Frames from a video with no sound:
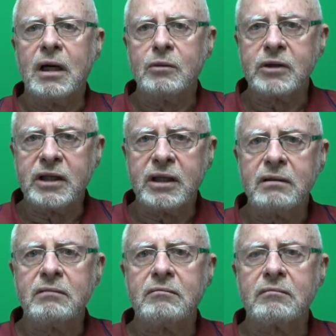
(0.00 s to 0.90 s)
I would
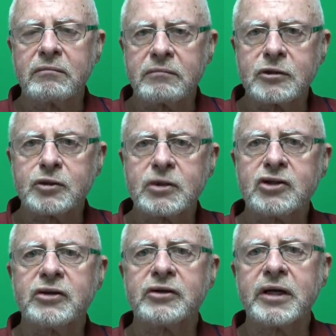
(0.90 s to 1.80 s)
then
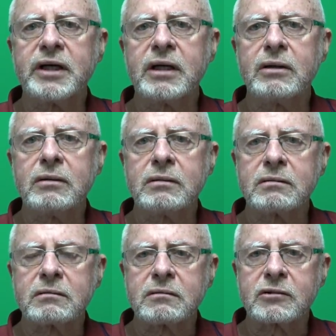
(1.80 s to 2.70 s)
switch on the radio,
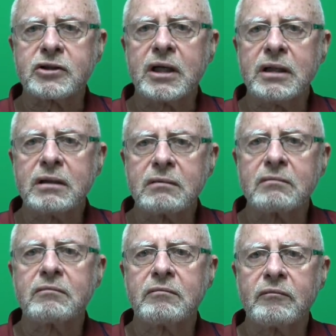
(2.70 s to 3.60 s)
try
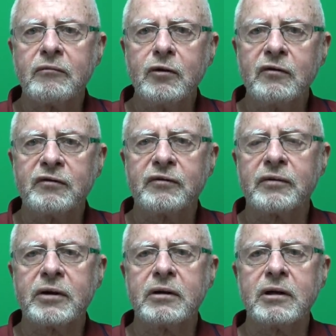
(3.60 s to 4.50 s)
and move
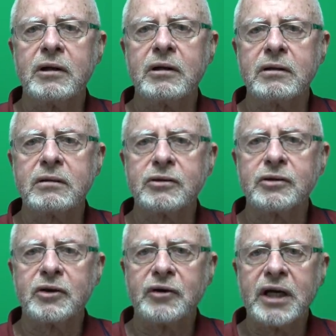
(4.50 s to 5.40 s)

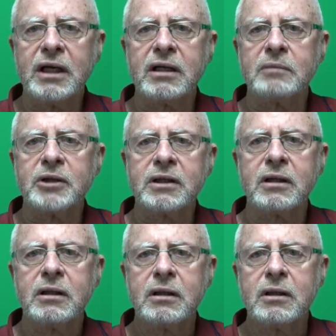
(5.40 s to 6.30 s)
to the rear a
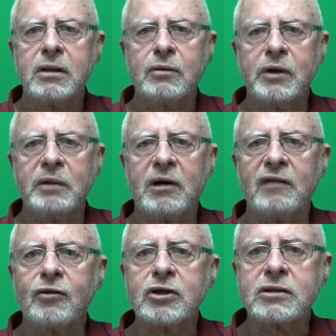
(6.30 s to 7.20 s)
bit where
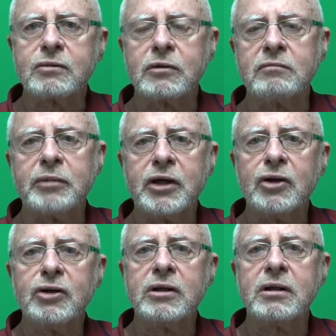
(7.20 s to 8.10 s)
my voice wouldn't be
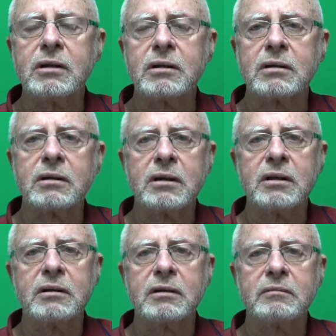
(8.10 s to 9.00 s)
heard,
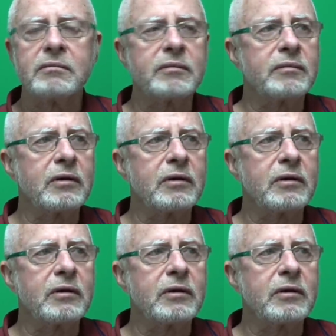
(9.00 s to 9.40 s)
and